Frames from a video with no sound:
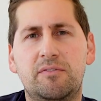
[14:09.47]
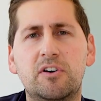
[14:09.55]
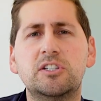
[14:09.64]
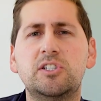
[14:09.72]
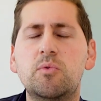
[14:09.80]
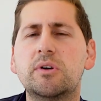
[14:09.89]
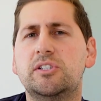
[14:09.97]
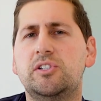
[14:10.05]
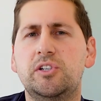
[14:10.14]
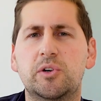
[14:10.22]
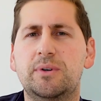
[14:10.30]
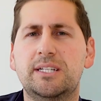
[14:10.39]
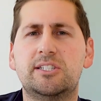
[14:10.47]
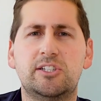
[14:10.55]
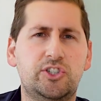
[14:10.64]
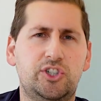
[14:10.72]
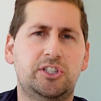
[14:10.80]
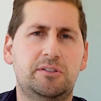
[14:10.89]
First, you want to do your
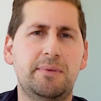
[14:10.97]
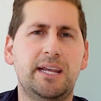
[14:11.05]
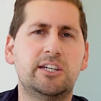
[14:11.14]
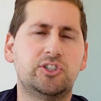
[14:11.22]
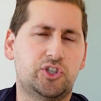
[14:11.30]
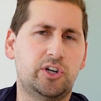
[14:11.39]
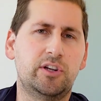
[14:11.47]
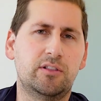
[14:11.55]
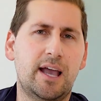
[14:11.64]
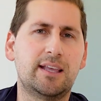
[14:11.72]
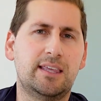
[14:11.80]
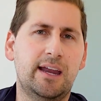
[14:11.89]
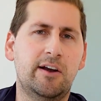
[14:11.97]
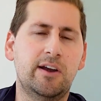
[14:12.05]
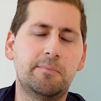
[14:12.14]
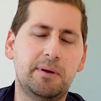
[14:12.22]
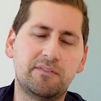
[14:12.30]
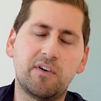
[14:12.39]
research, just making sure you like the
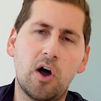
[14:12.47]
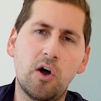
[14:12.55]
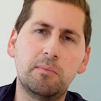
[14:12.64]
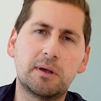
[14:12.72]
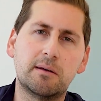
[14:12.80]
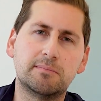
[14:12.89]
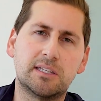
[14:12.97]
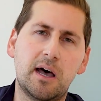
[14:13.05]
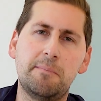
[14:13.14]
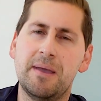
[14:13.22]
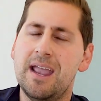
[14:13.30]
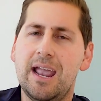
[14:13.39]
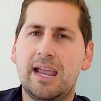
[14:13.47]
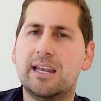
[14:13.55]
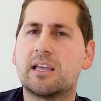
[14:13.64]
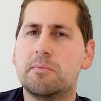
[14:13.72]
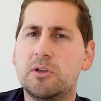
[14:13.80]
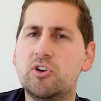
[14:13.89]
area, but if a home comes up in
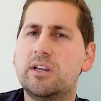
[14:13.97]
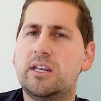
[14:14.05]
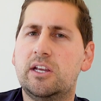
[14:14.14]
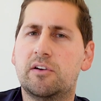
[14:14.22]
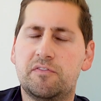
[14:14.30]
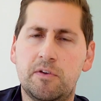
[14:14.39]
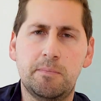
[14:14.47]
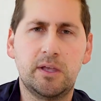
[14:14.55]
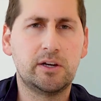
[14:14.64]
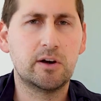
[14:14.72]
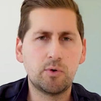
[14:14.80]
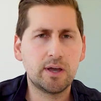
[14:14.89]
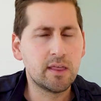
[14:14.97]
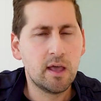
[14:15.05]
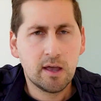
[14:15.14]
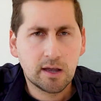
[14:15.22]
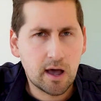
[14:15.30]
a community you're familiar with,